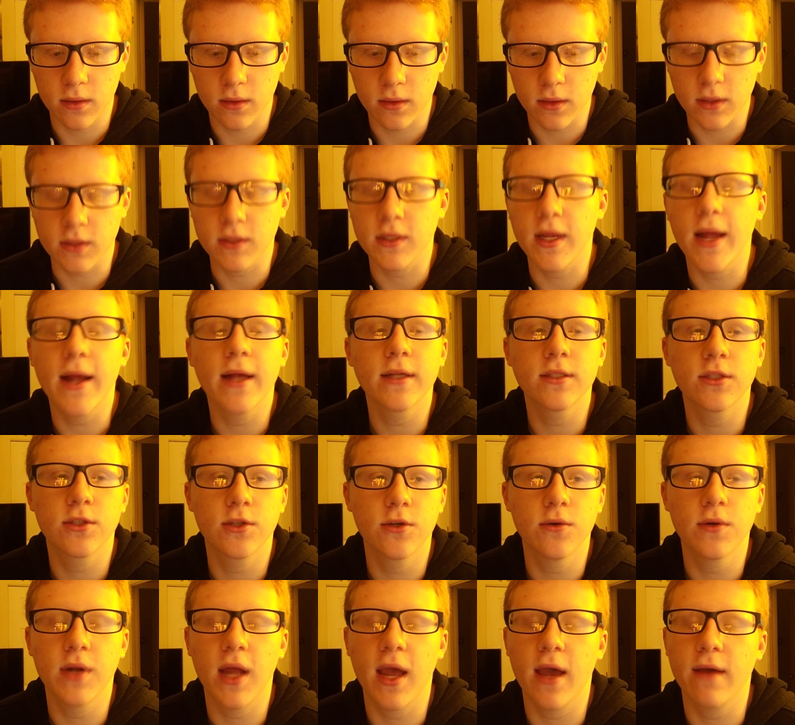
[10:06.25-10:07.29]
these last
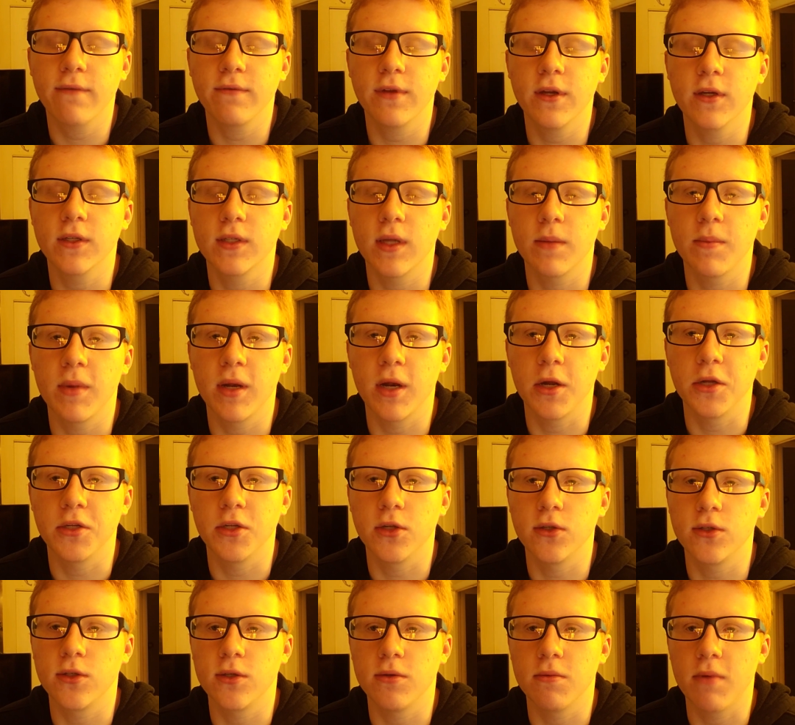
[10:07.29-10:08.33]
2.5 years I've been on
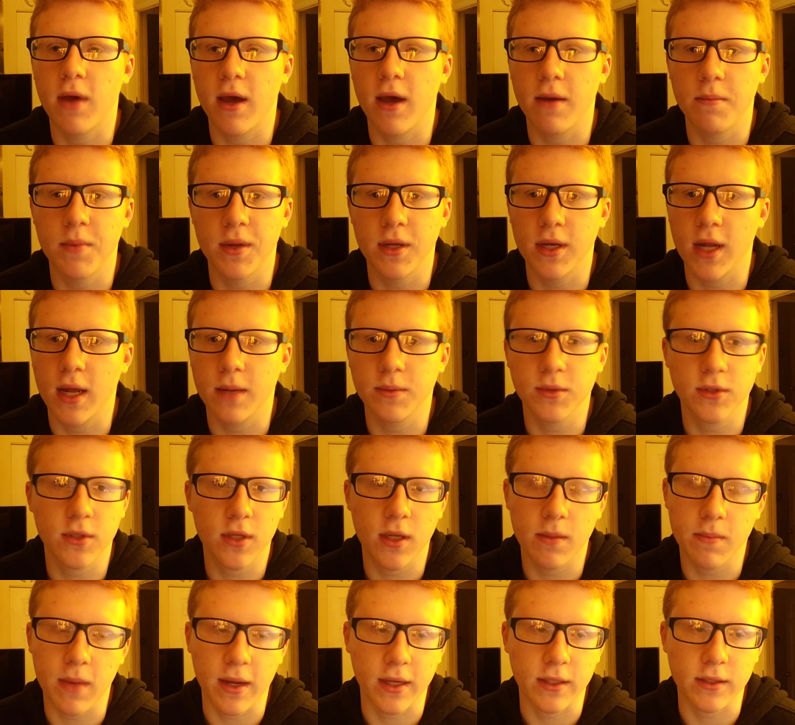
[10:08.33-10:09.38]
YouTube have been
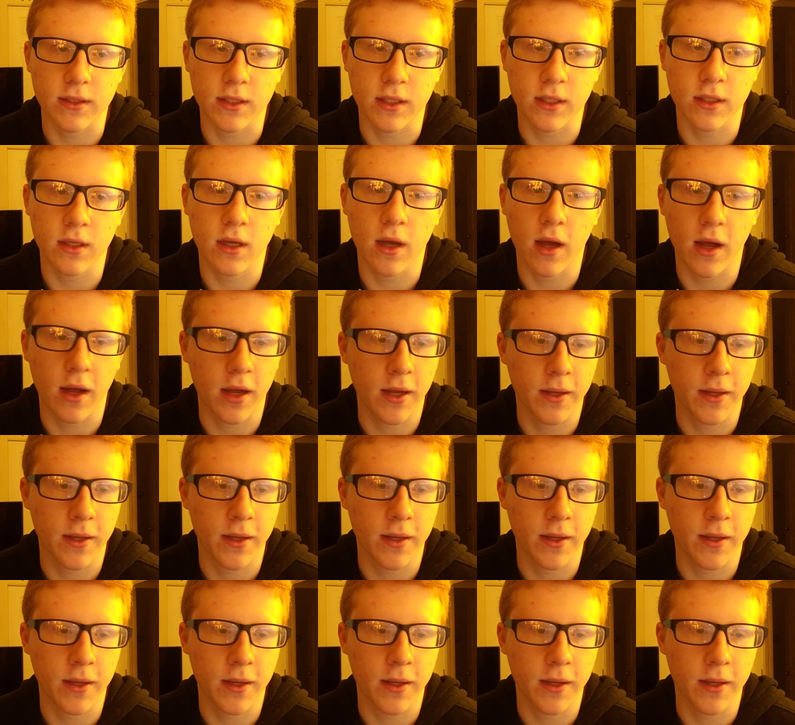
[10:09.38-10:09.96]
absolutely amazing.